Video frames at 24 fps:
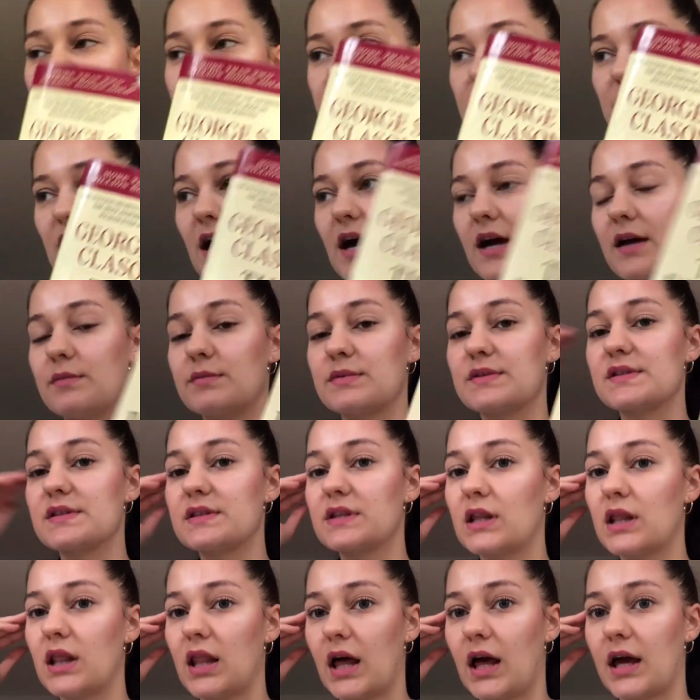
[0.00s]
times,
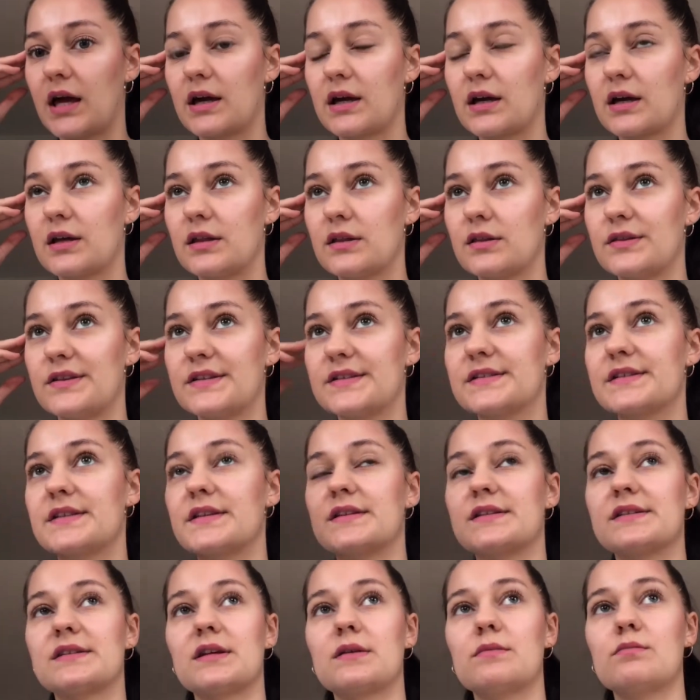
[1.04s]
like the
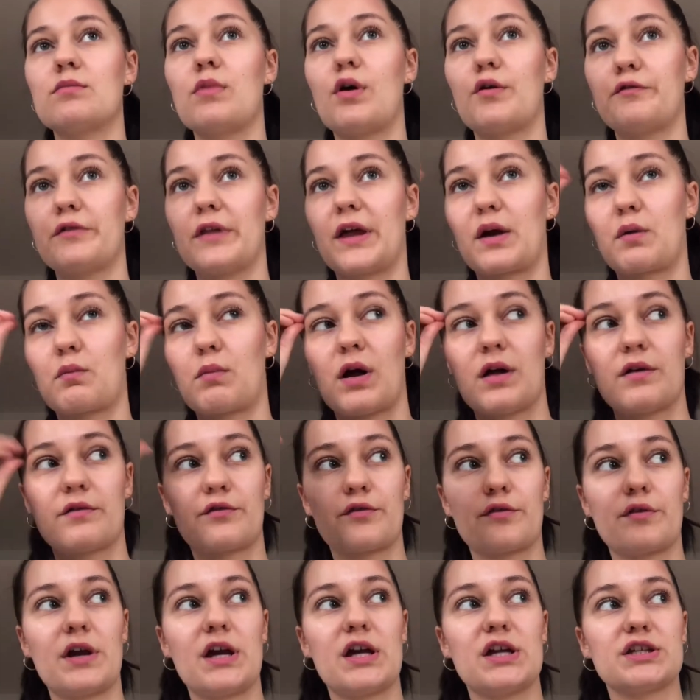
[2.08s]
system of like wealth
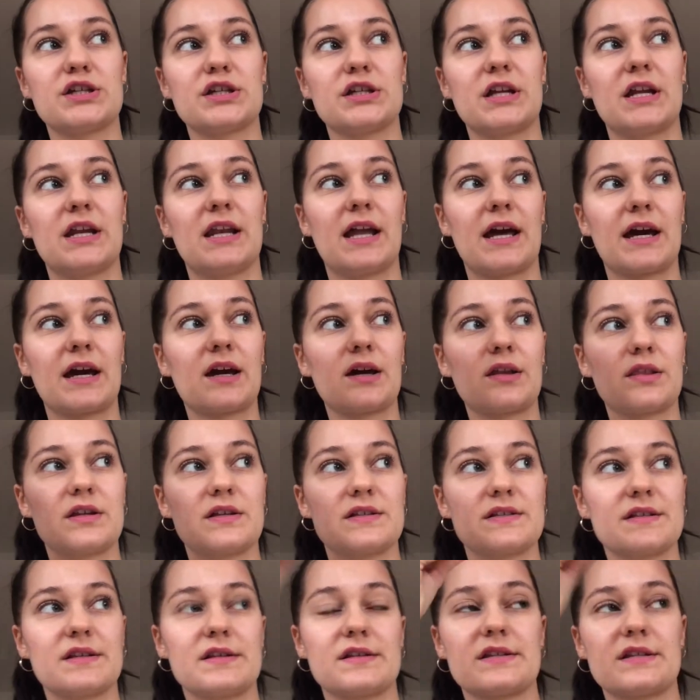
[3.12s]
creation and like the
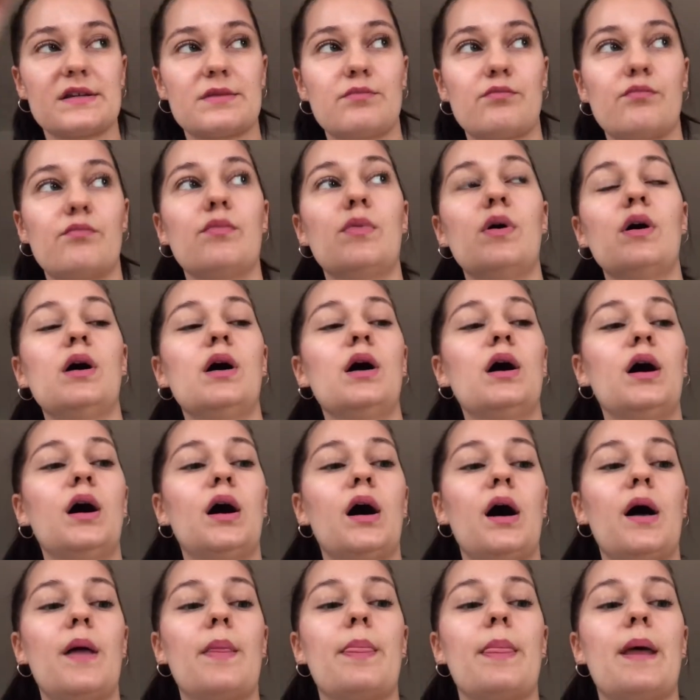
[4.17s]
system
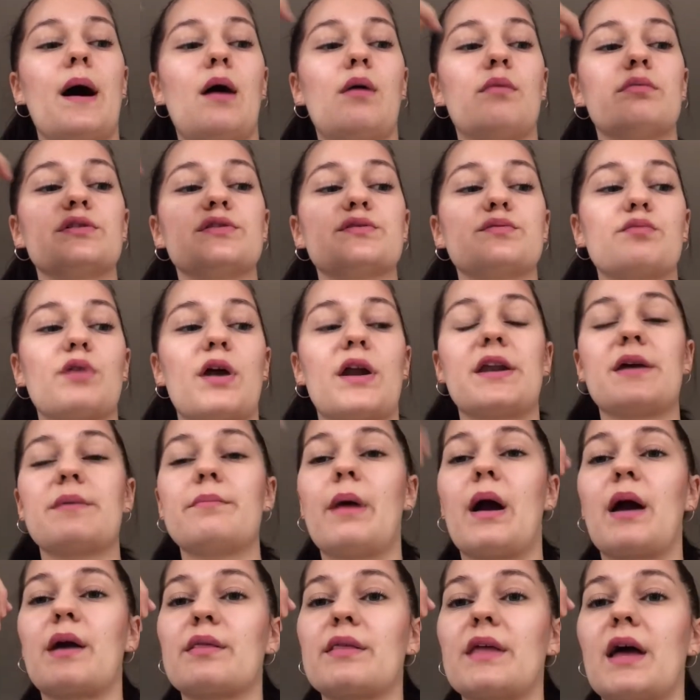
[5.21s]
that was running
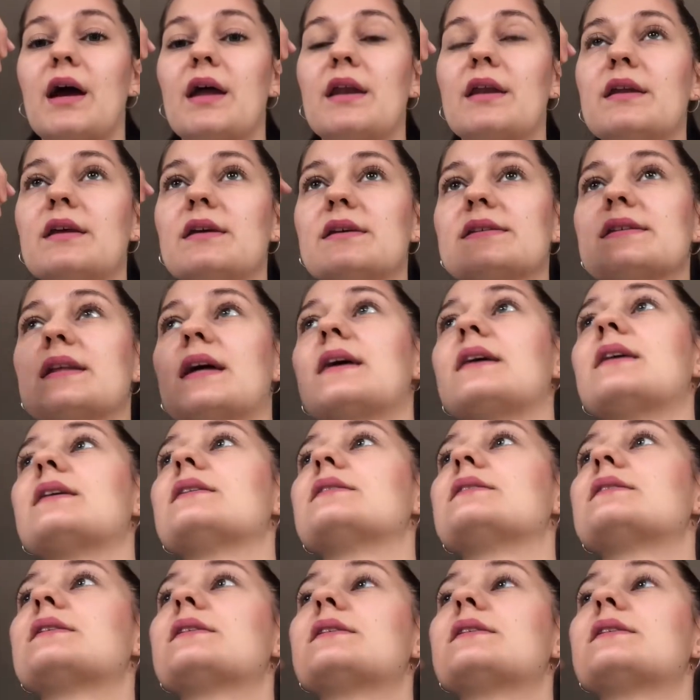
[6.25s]
back then is like,